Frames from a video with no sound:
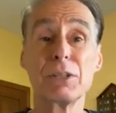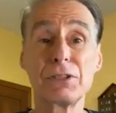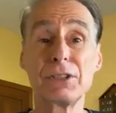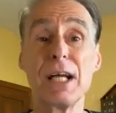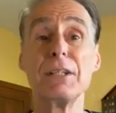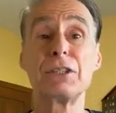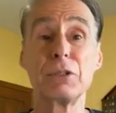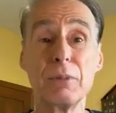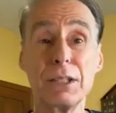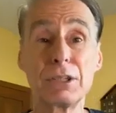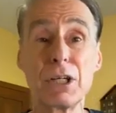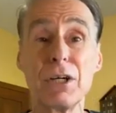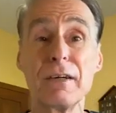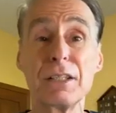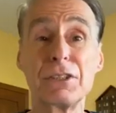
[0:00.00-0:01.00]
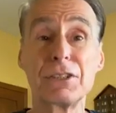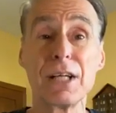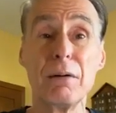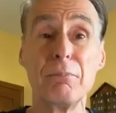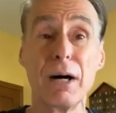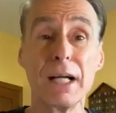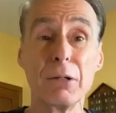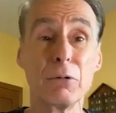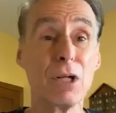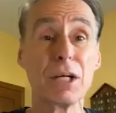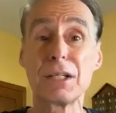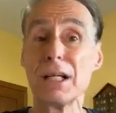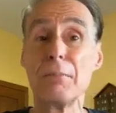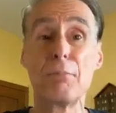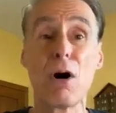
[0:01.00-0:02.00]
You were sent to encourage somebody.
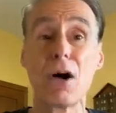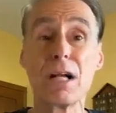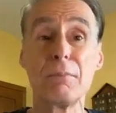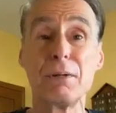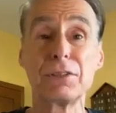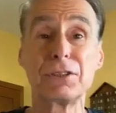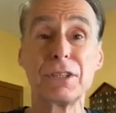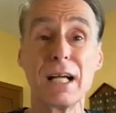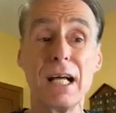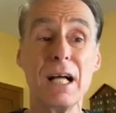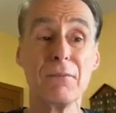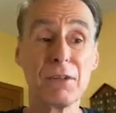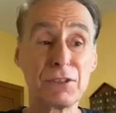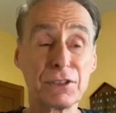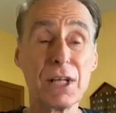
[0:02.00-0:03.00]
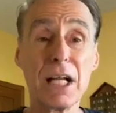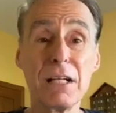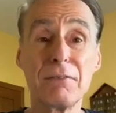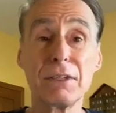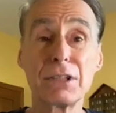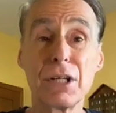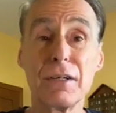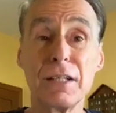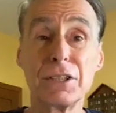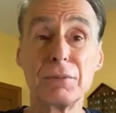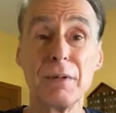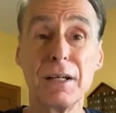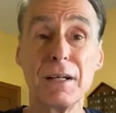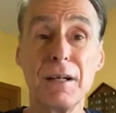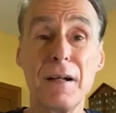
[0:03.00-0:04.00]
We're looking at Barnabas today, the son of
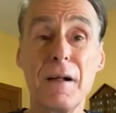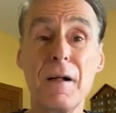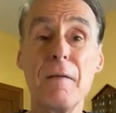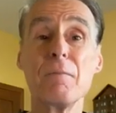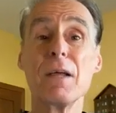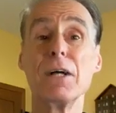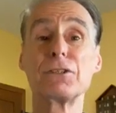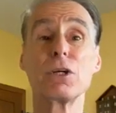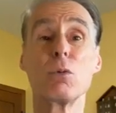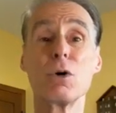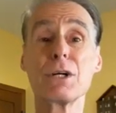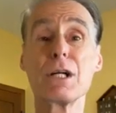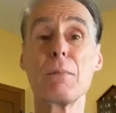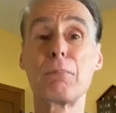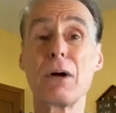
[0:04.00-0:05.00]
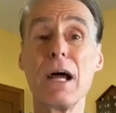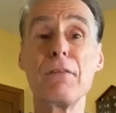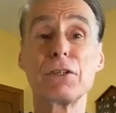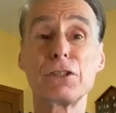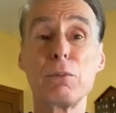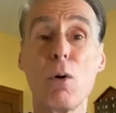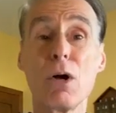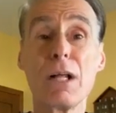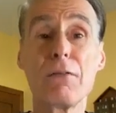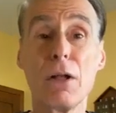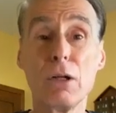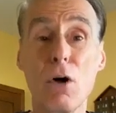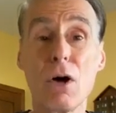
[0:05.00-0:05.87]
encouragement. And so we're going to pray this morning.